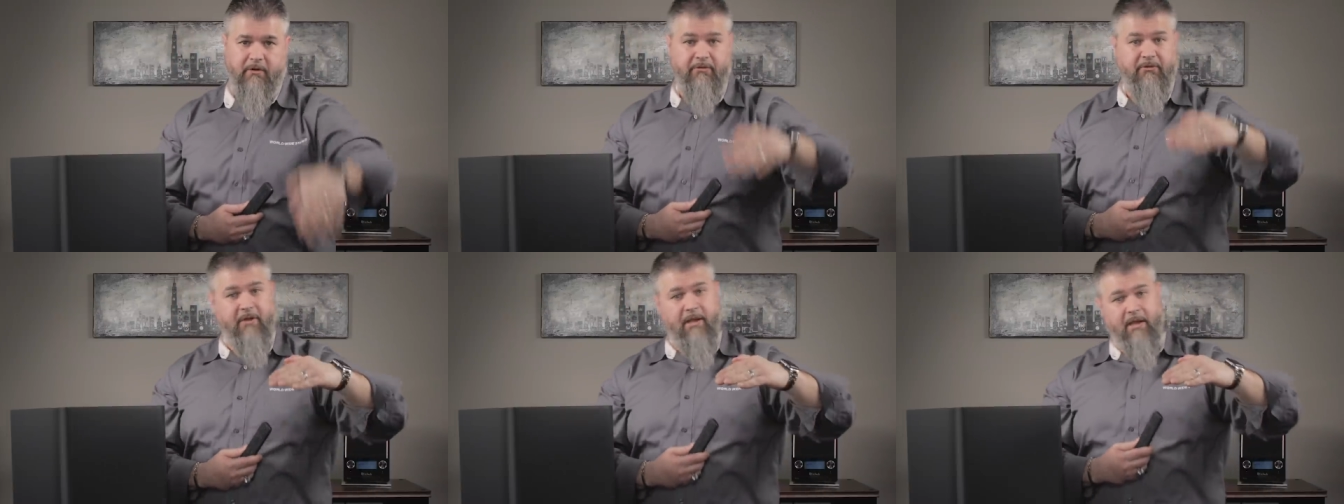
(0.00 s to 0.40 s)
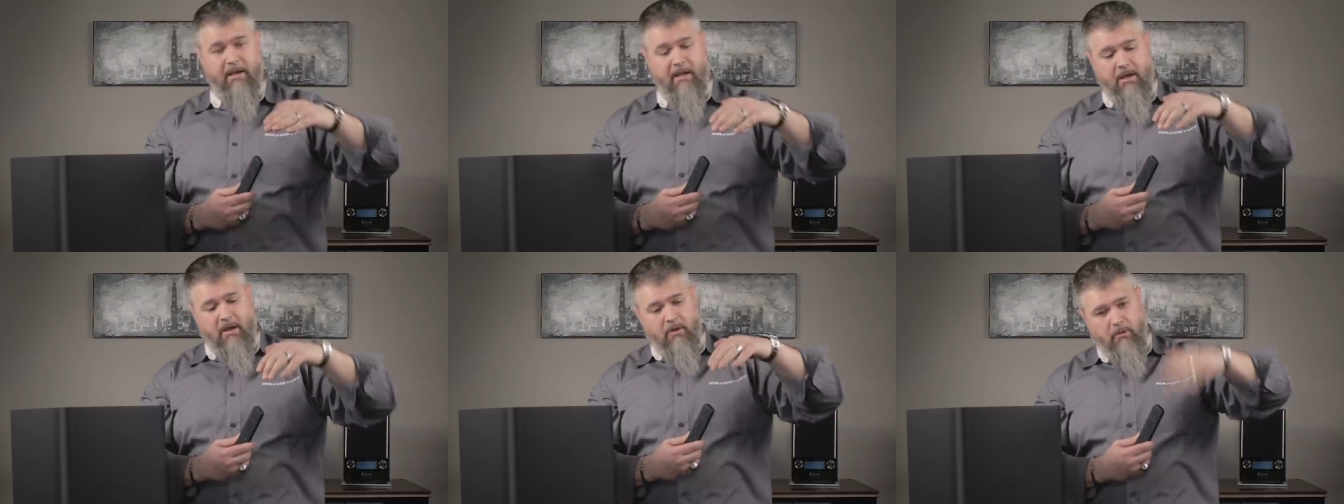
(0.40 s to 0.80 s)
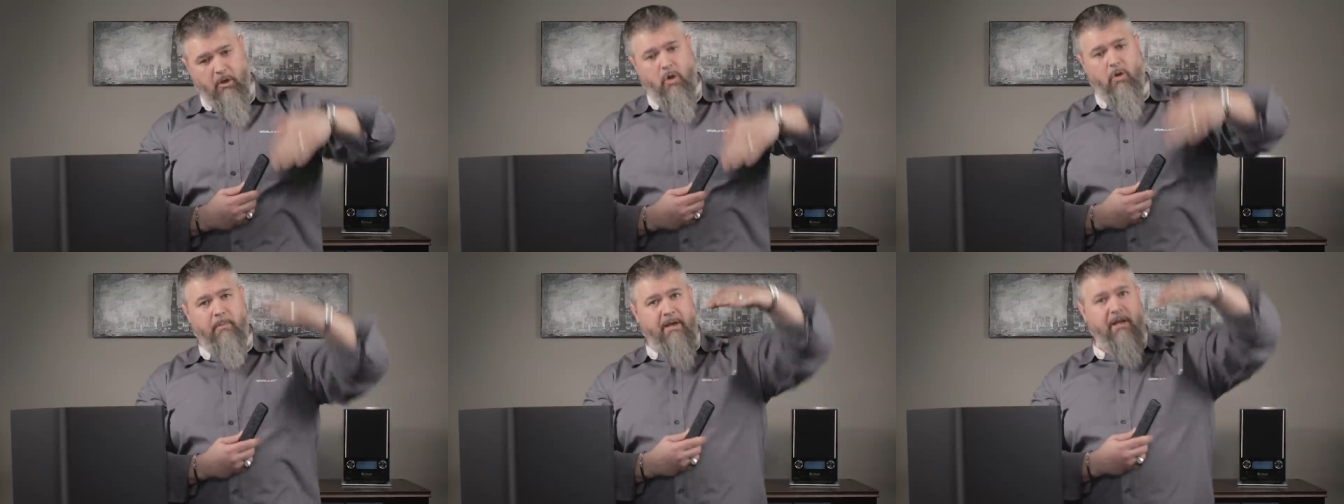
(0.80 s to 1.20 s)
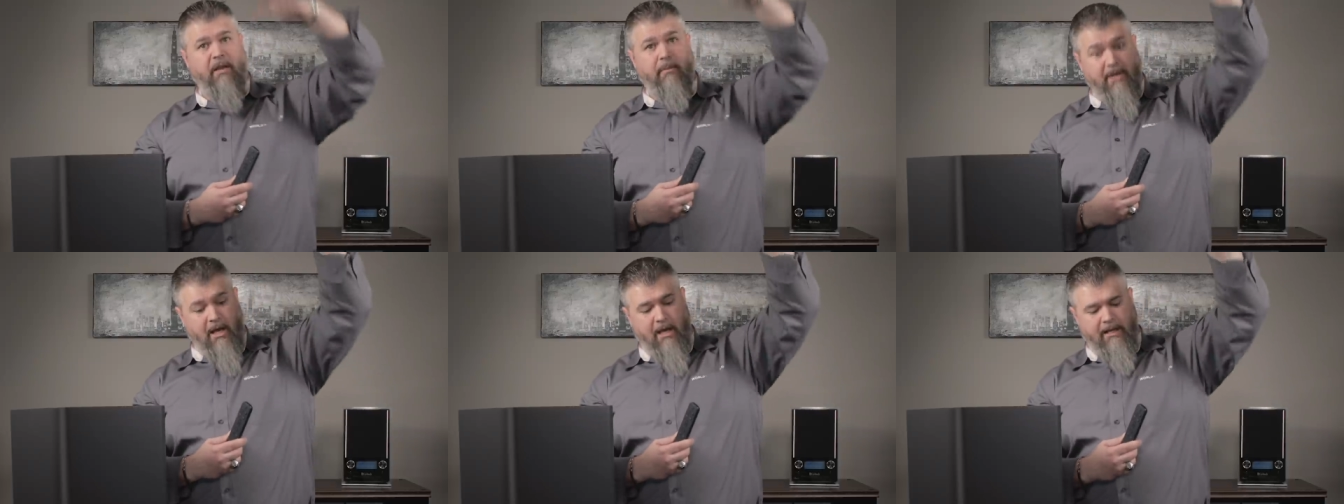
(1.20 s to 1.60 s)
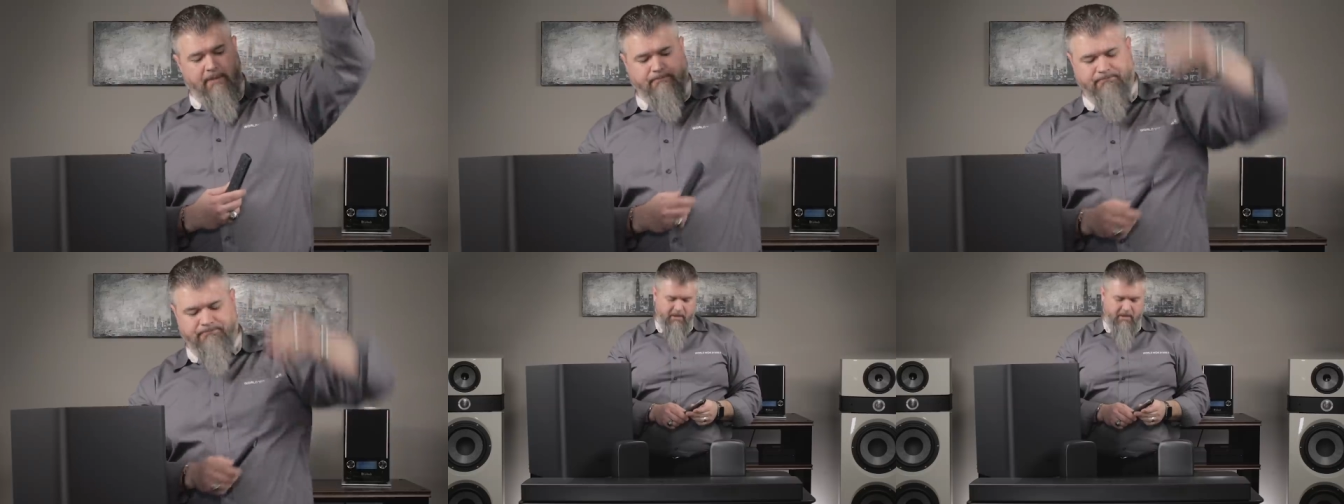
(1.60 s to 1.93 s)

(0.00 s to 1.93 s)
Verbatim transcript: It'll say low, medium, and high.